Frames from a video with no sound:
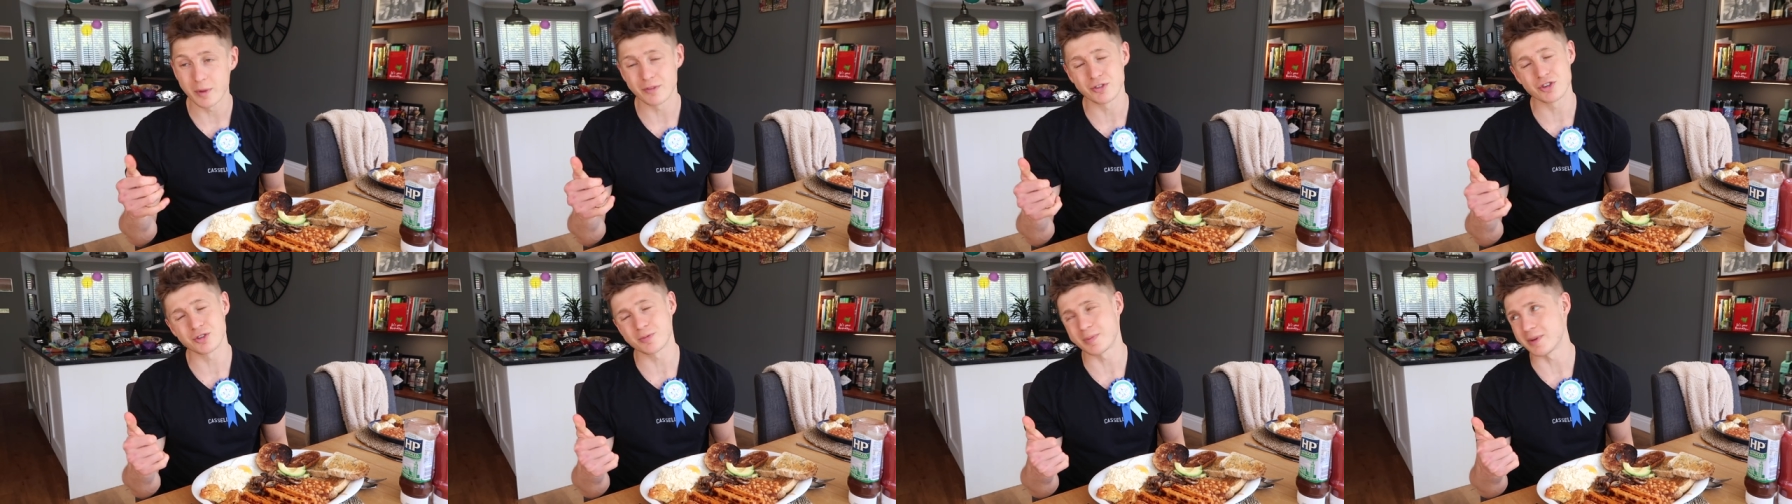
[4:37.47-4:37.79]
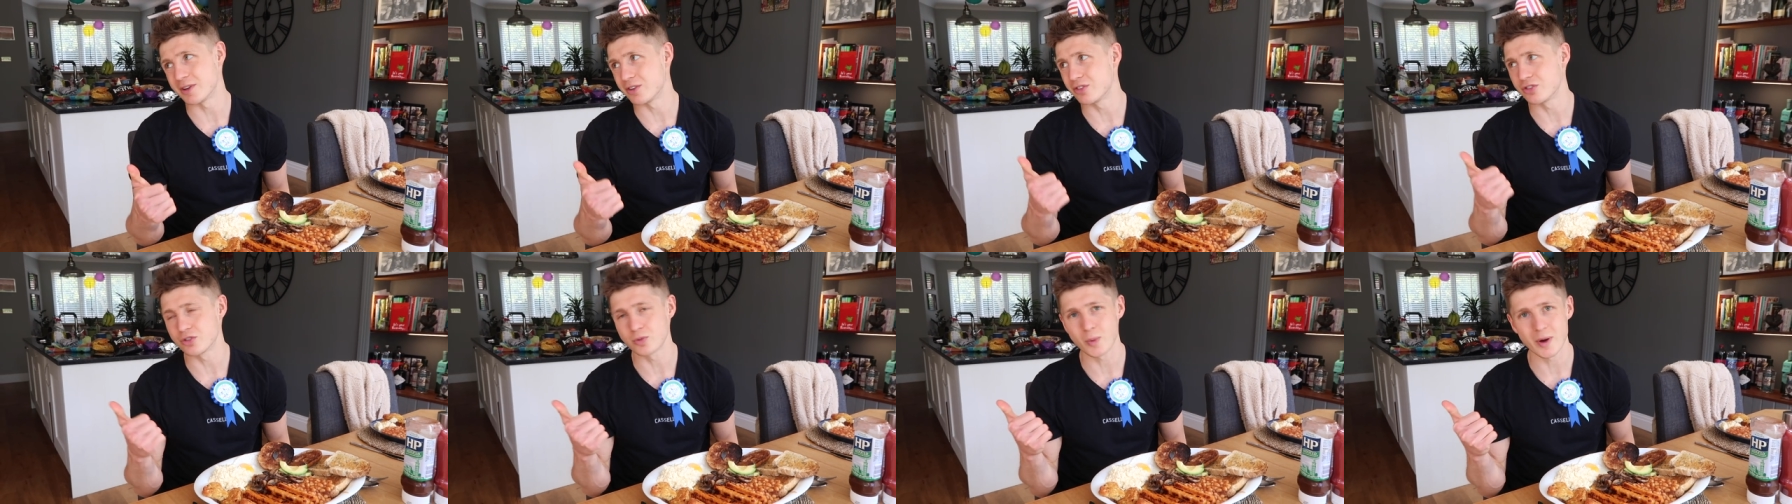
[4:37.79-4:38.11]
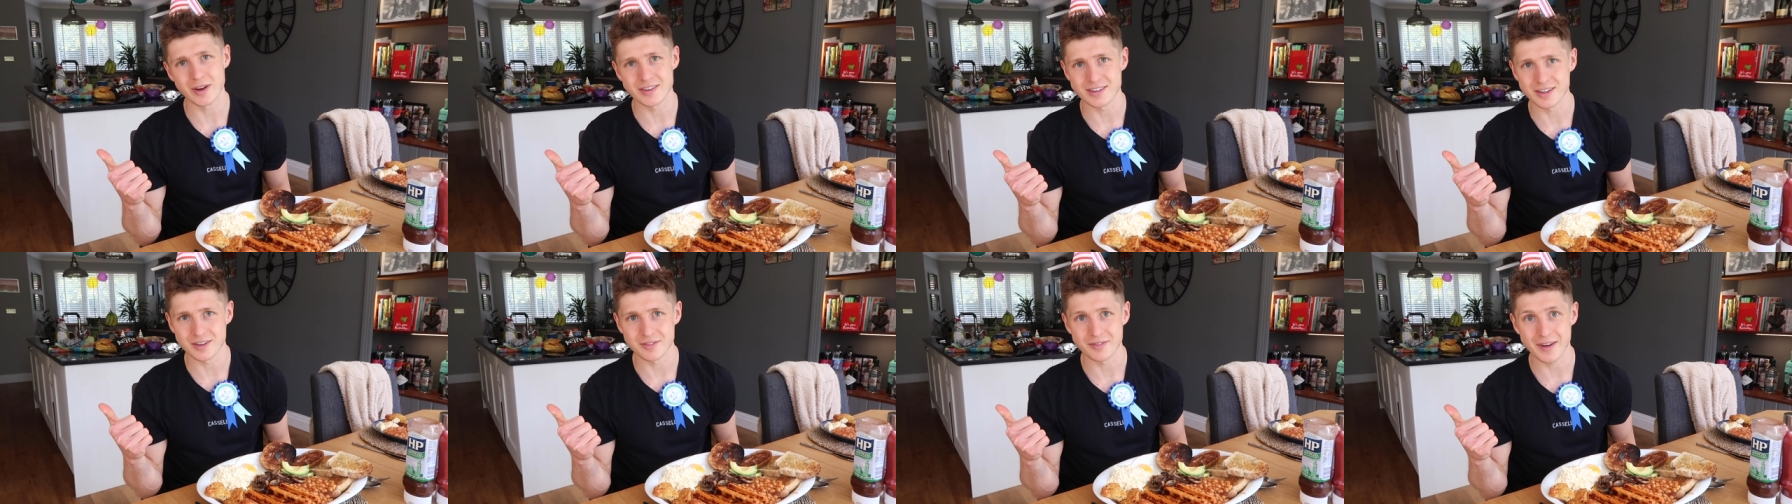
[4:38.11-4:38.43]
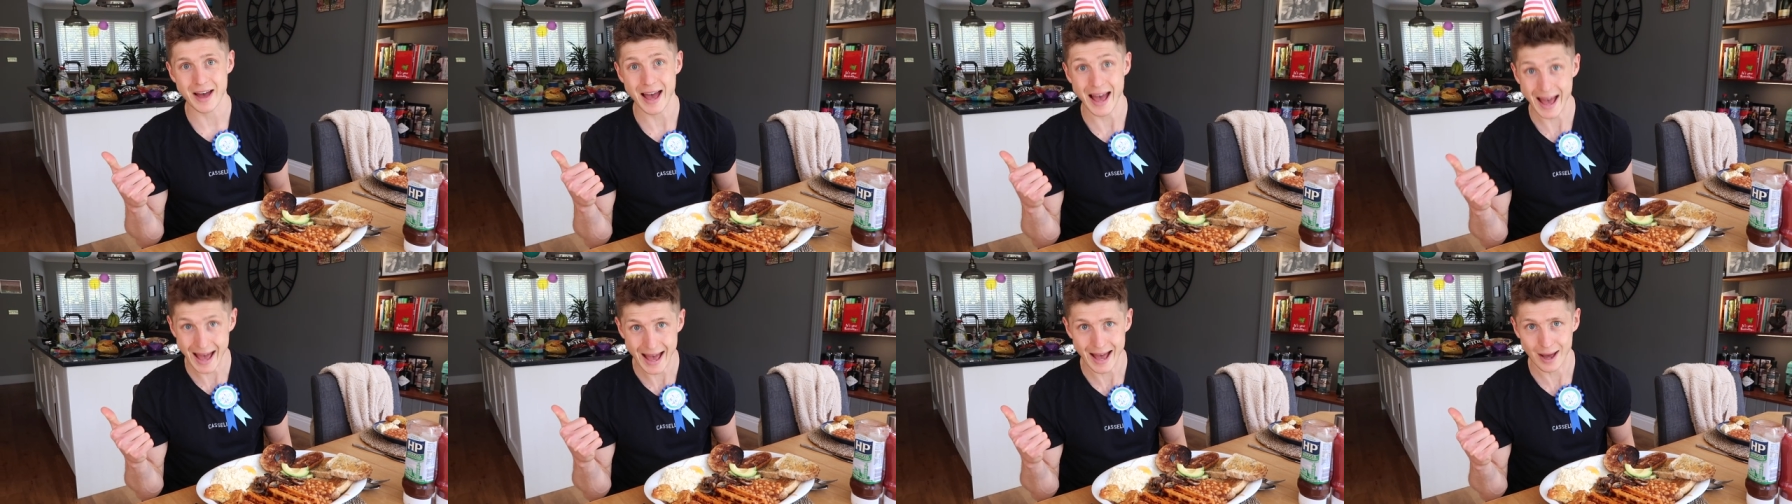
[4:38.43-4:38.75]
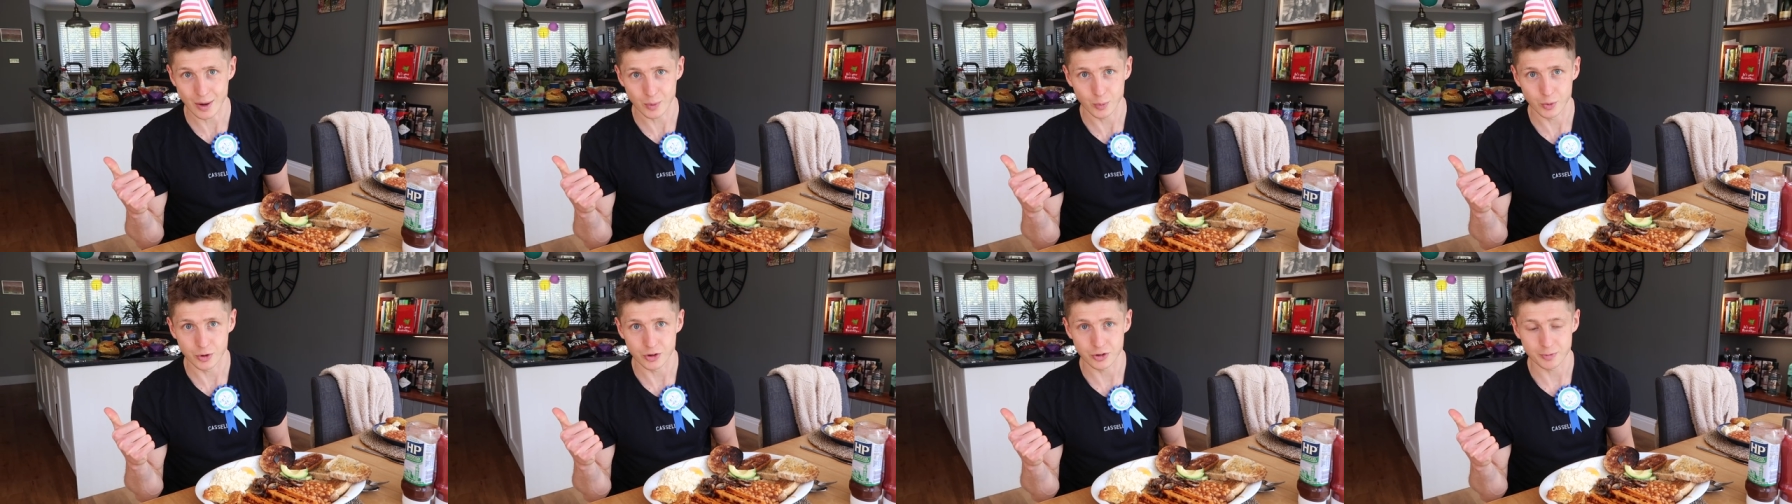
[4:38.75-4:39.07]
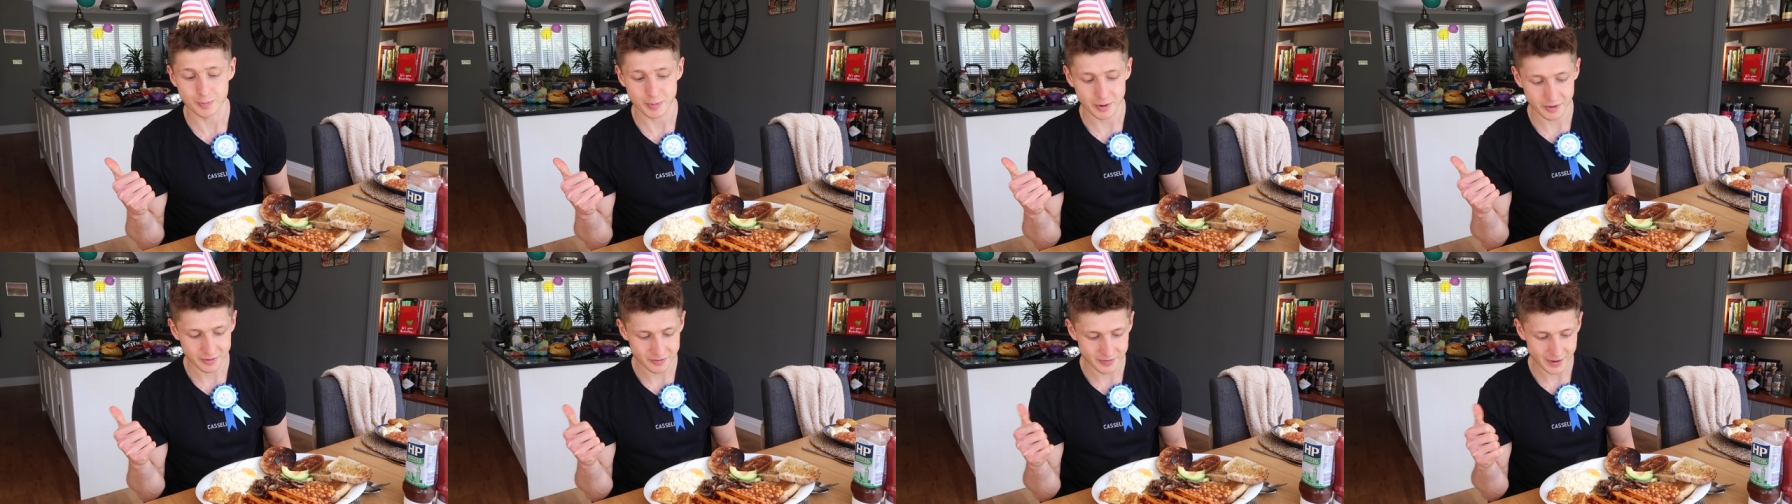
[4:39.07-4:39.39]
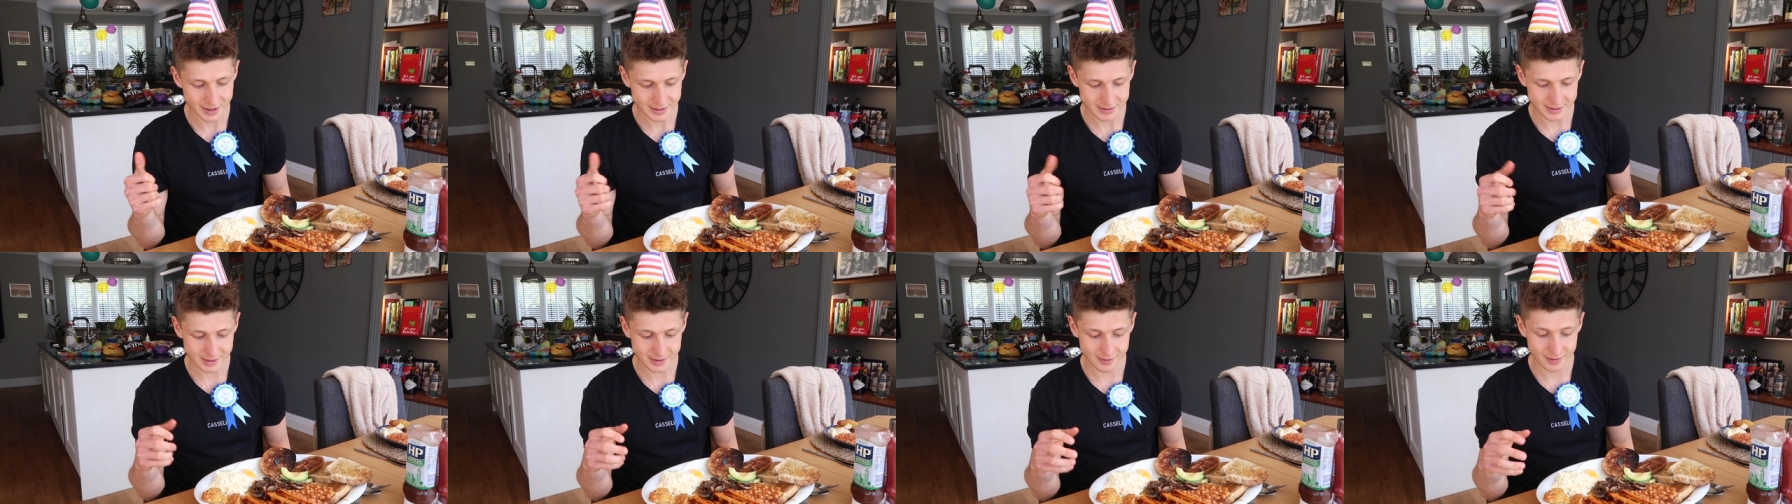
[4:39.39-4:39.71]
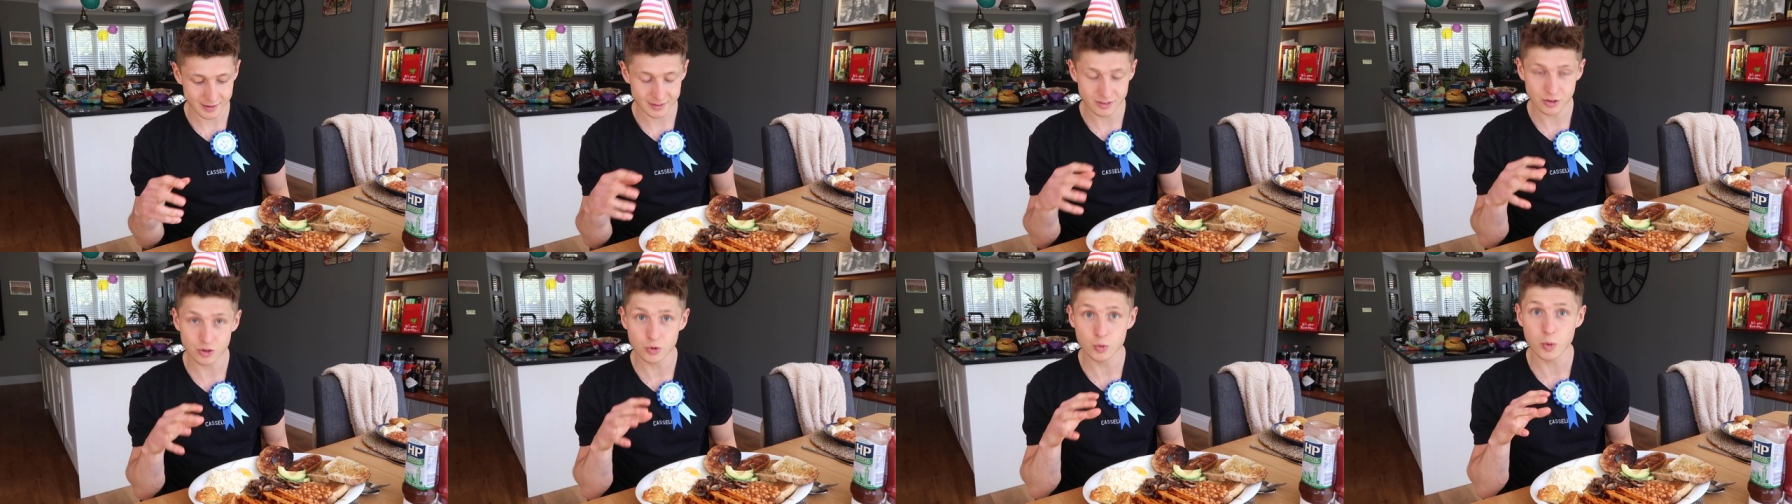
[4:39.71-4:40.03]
We've just been sweating for hours perfecting this.